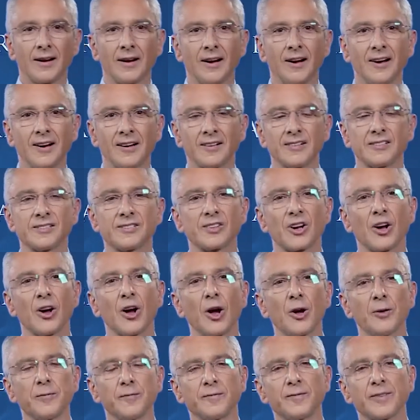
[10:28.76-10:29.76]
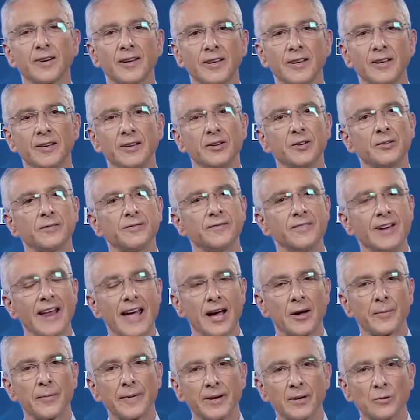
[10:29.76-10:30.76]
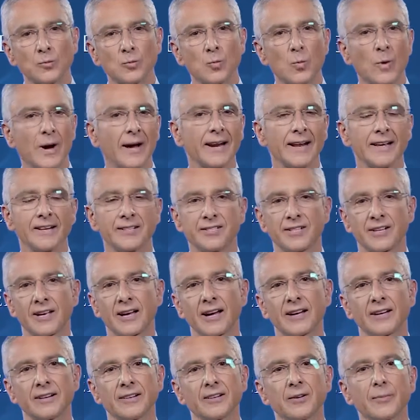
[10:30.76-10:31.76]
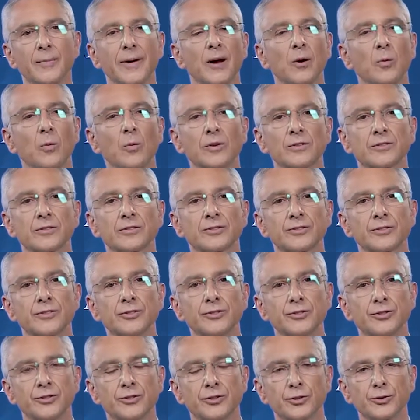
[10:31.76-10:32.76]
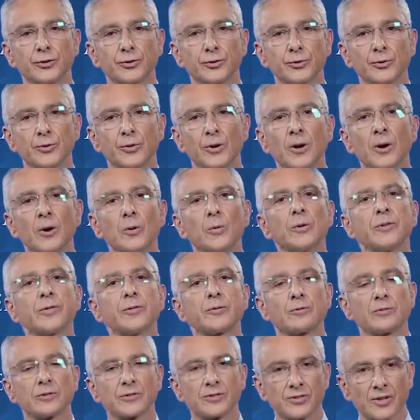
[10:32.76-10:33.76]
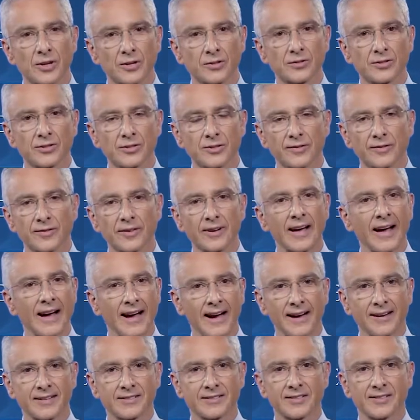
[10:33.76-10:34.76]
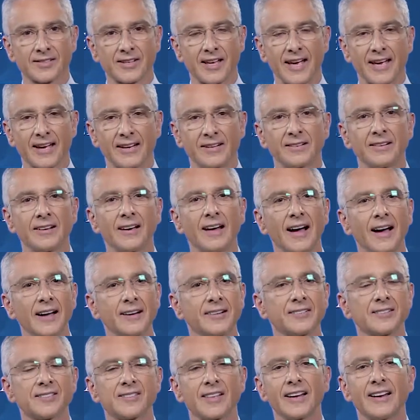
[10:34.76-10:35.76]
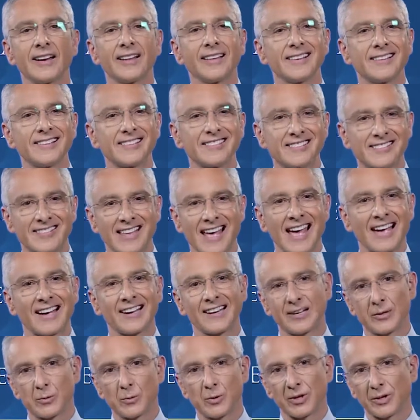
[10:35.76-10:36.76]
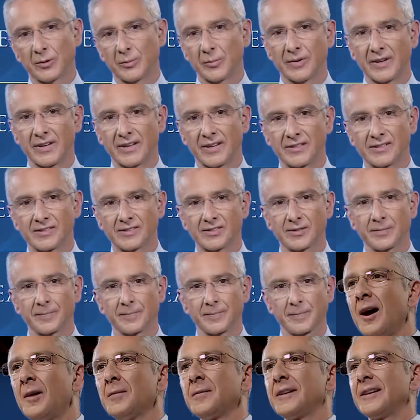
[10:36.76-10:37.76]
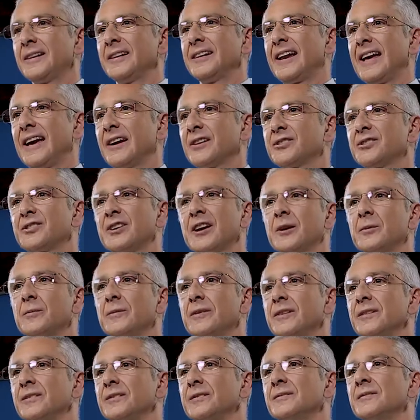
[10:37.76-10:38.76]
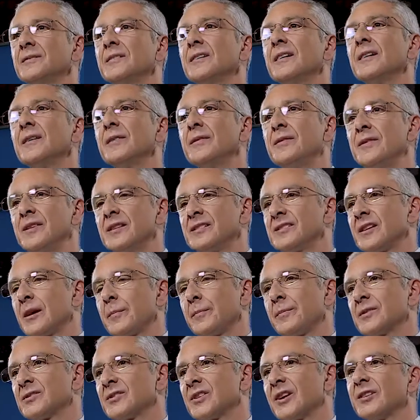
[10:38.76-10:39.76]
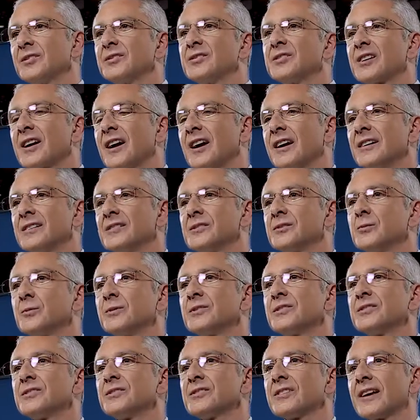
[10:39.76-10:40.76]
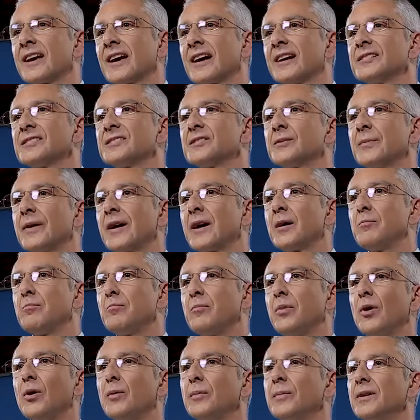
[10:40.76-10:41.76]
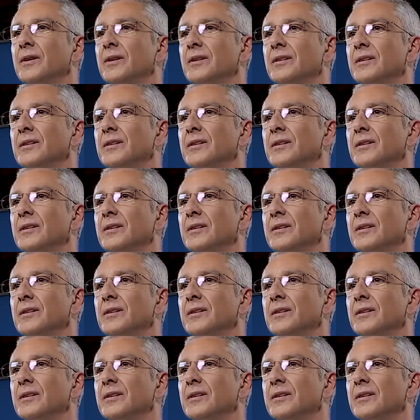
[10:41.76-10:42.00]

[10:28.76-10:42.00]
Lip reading: Hi, so hopefully you've now been well educated about what to do with the results of a heart scan, understanding exactly what it means. I'm going to now share with you this episode's case, which is a case about Bob.